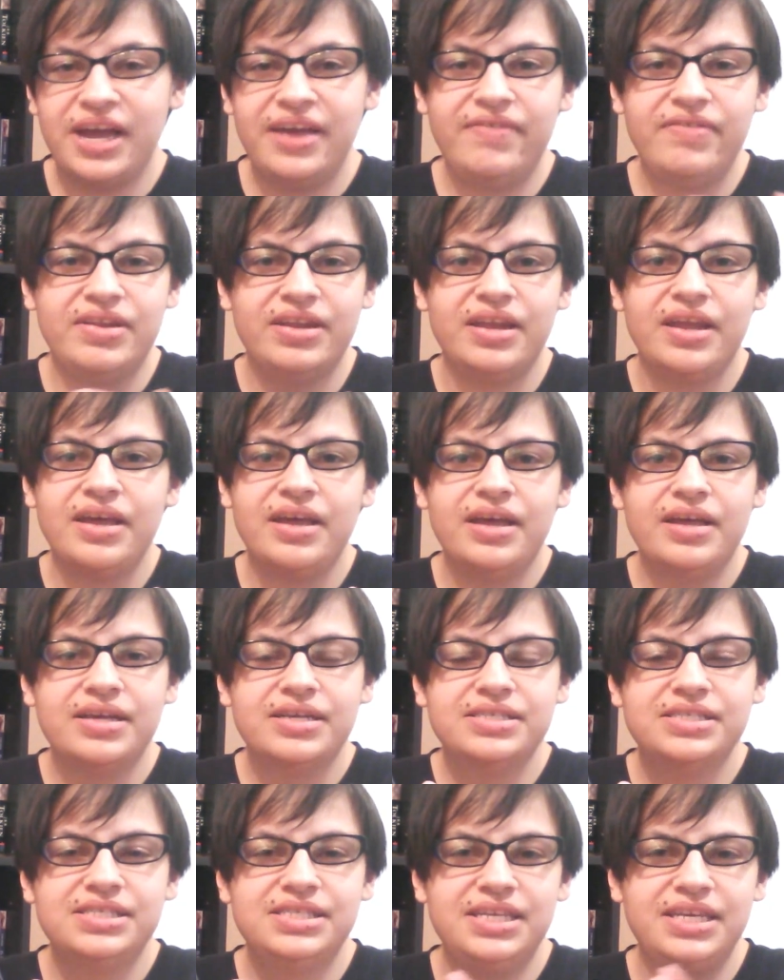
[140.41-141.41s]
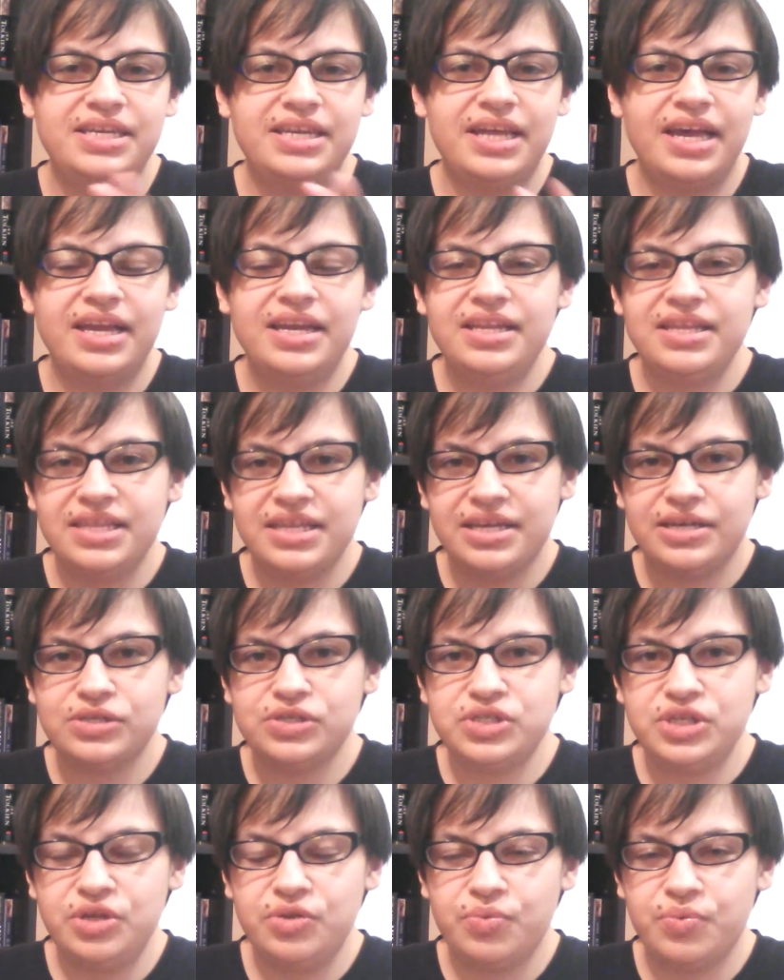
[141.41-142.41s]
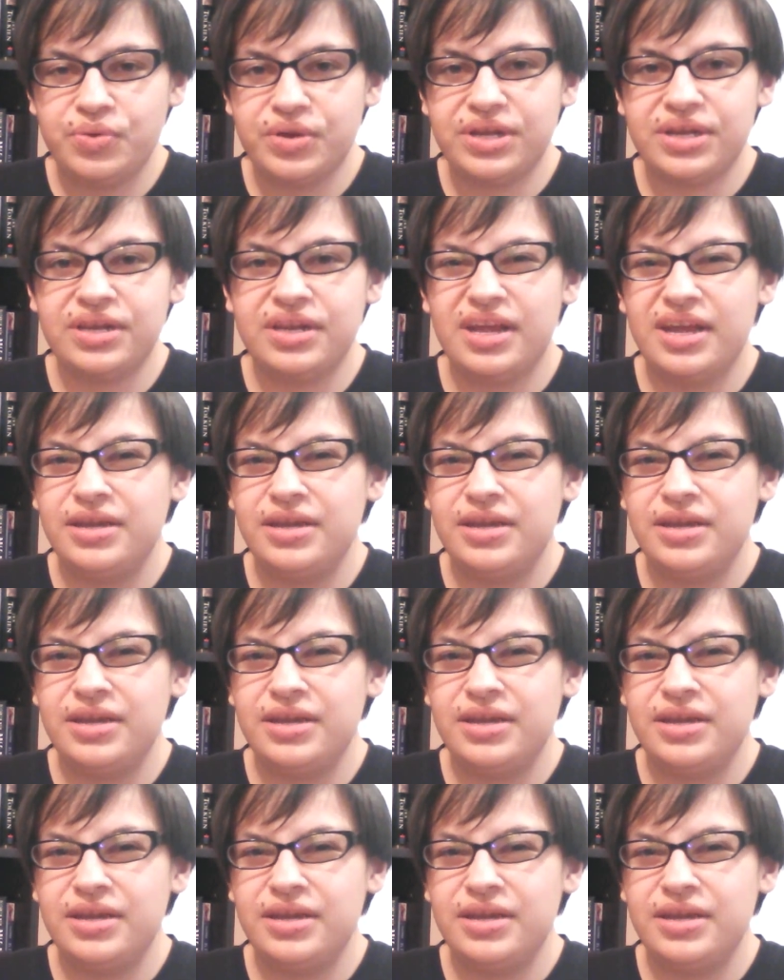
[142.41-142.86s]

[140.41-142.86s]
I haven't seen anything else she's written.